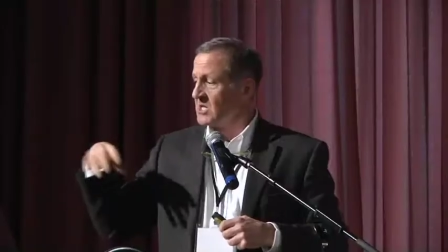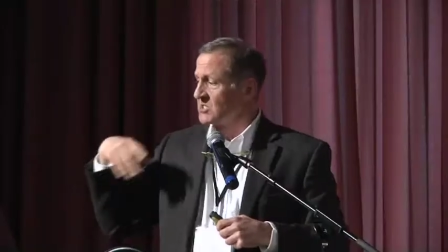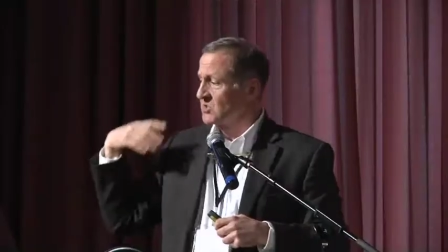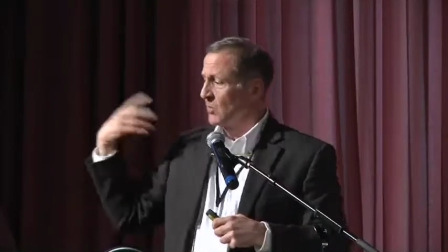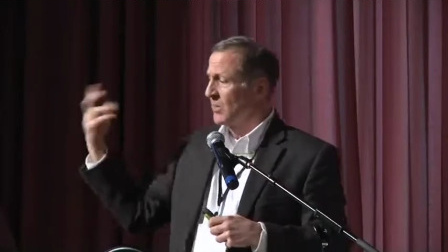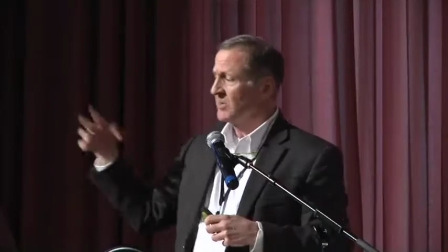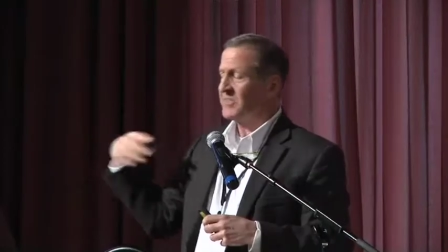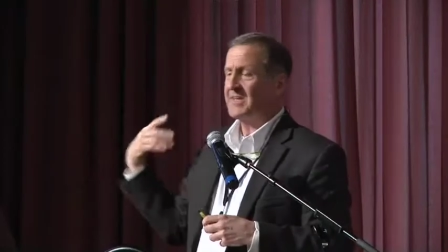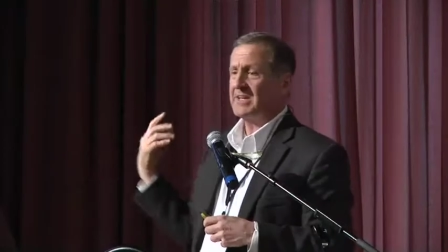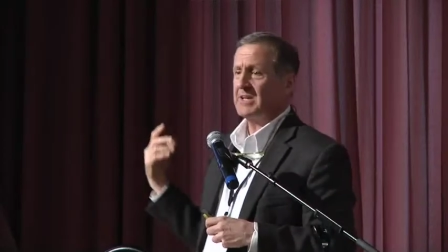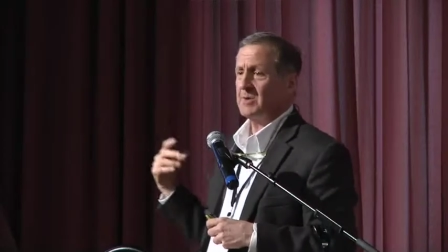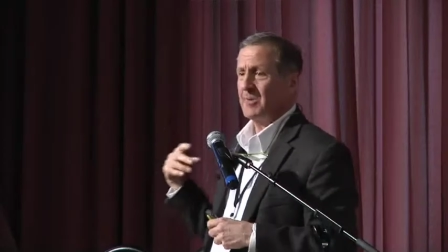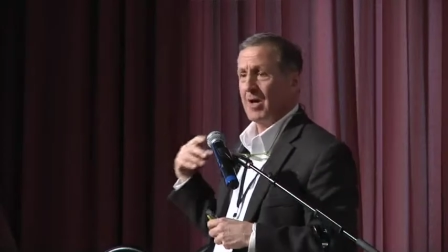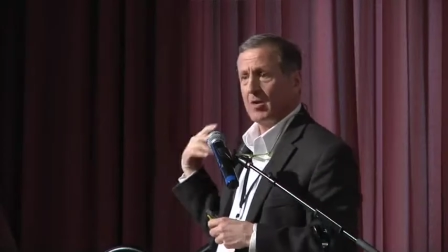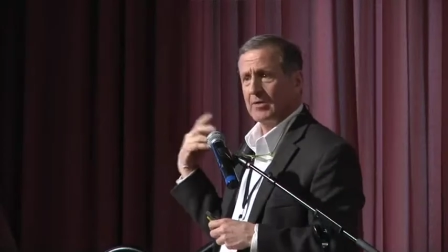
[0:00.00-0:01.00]
So we're
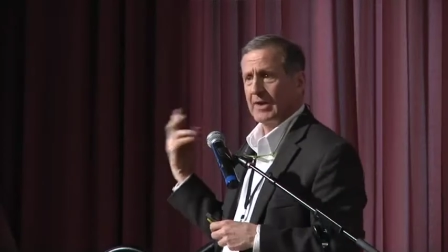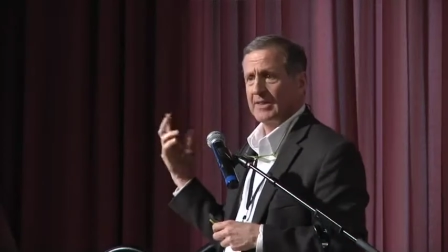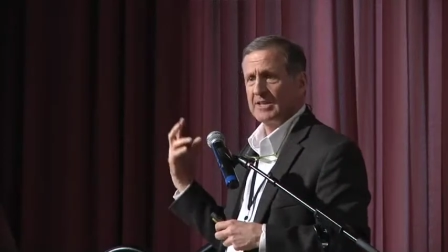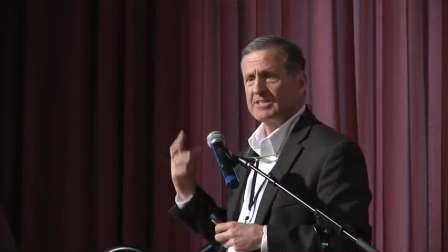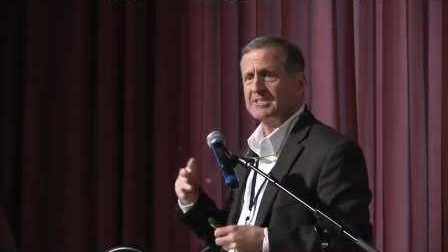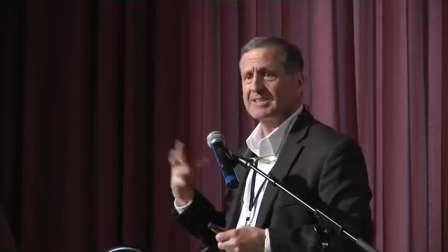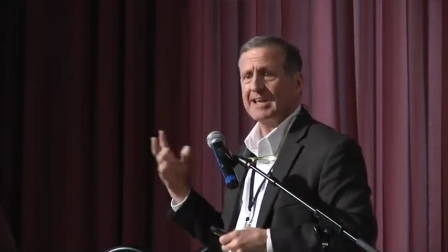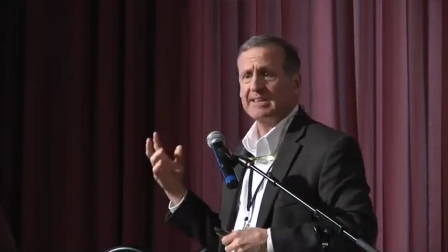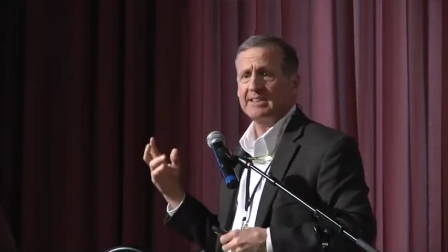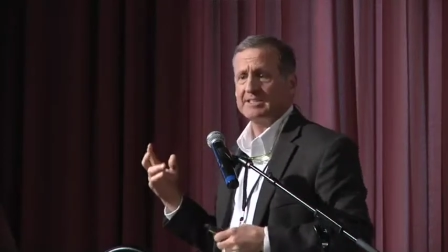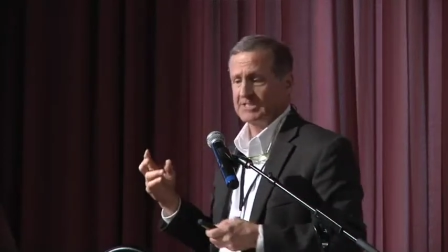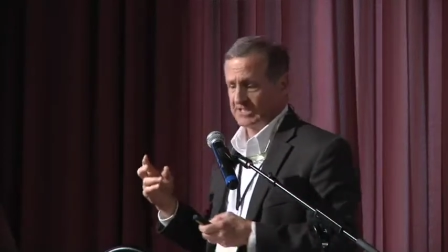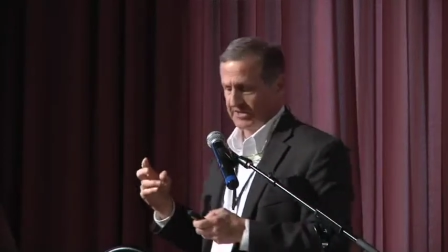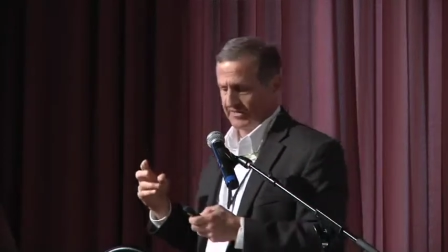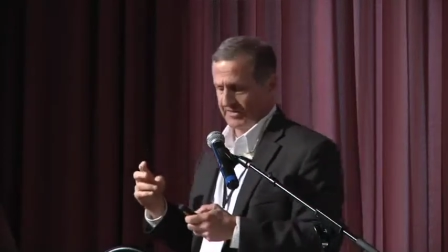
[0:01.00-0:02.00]
thinking about, okay, let's take
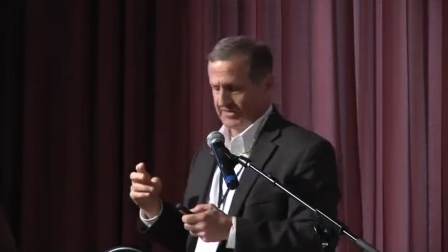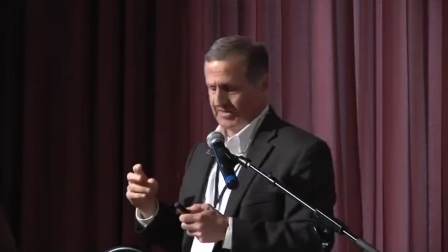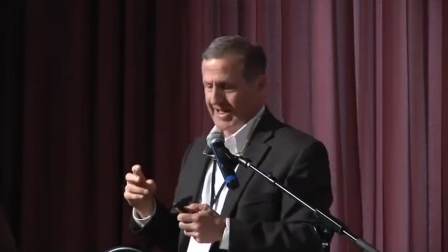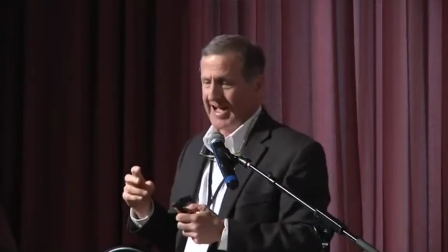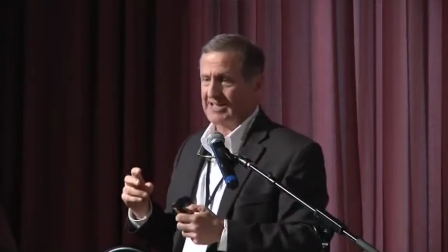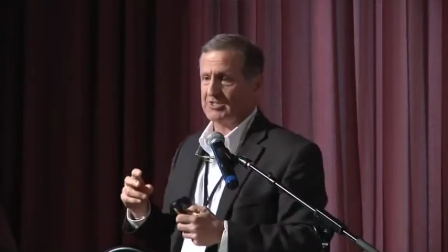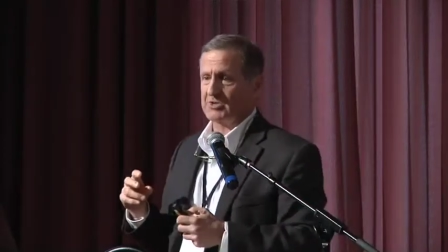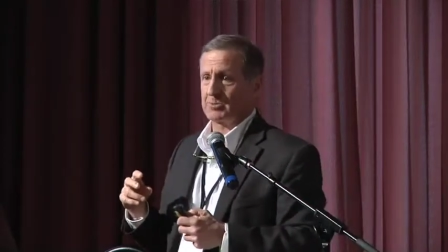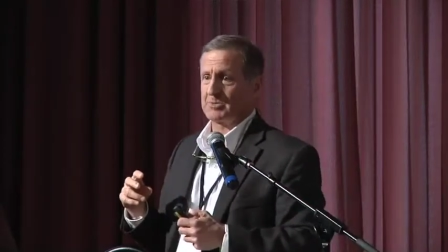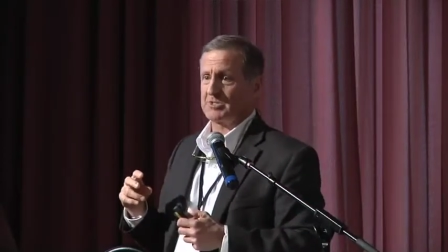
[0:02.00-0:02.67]
this into the classroom.